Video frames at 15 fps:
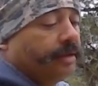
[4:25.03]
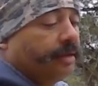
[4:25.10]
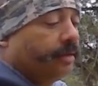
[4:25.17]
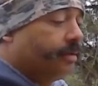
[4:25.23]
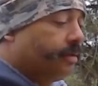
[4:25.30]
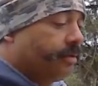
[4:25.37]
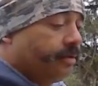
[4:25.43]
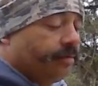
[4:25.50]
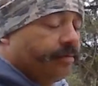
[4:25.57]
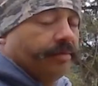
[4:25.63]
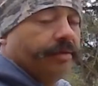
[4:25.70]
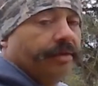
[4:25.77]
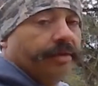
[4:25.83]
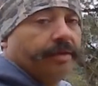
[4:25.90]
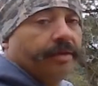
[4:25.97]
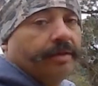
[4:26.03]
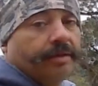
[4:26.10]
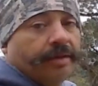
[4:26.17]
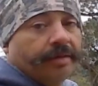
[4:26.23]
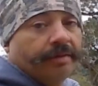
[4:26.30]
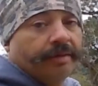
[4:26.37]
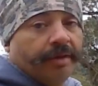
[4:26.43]
it's
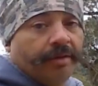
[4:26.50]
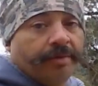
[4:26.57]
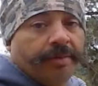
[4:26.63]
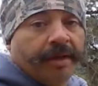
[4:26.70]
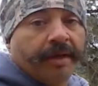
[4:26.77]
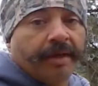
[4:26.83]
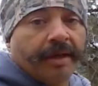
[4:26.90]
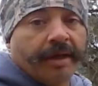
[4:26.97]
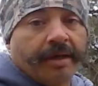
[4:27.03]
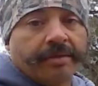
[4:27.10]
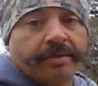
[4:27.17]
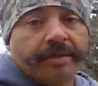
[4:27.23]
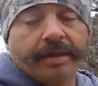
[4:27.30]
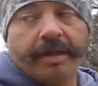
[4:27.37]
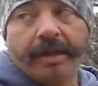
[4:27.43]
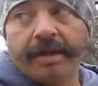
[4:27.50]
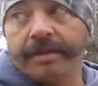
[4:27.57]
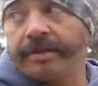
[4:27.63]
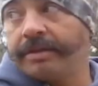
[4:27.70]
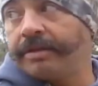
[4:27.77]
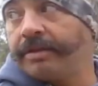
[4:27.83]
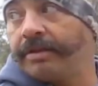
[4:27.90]
every little penny counts, I
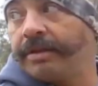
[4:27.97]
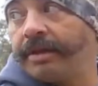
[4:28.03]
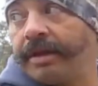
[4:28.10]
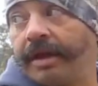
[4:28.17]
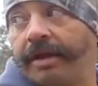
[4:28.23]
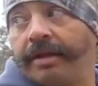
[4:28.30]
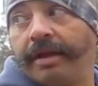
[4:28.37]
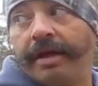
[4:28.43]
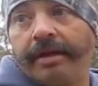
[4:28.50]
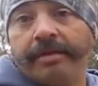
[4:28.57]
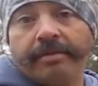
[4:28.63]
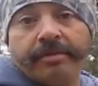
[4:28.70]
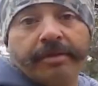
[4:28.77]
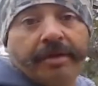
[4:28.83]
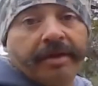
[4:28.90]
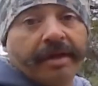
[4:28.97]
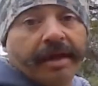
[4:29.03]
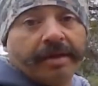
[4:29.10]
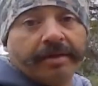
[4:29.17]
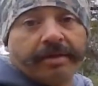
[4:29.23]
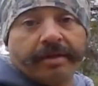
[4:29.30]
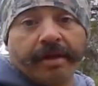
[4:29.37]
guess. And you could add that
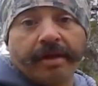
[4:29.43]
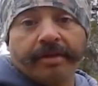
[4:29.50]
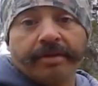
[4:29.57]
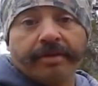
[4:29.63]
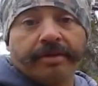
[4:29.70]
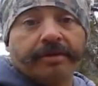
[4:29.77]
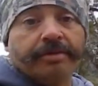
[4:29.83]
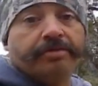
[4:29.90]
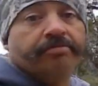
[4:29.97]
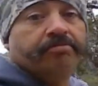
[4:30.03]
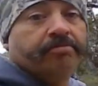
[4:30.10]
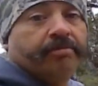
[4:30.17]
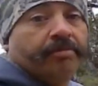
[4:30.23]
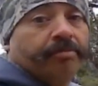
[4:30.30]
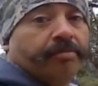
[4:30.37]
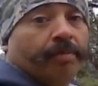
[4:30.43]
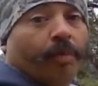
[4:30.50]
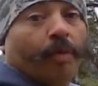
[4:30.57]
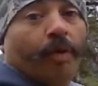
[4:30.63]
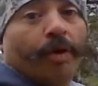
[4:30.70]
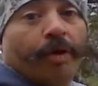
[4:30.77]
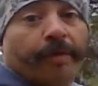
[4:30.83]
$3,000 to
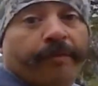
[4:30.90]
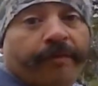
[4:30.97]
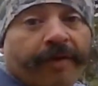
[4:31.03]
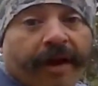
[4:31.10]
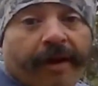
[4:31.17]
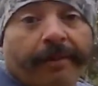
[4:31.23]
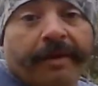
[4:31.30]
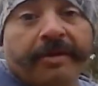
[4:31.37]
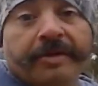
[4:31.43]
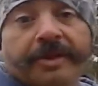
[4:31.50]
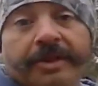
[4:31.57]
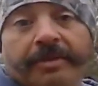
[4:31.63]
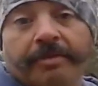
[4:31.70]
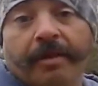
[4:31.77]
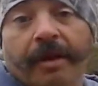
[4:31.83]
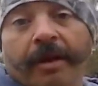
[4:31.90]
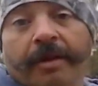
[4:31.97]
wood, framing, sheetrock.